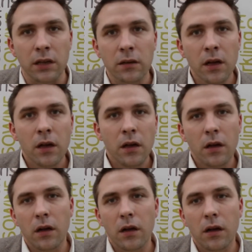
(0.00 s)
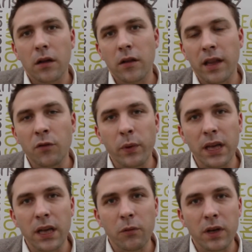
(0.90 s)
uh, that we,
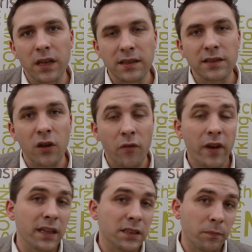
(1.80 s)
we did this survey.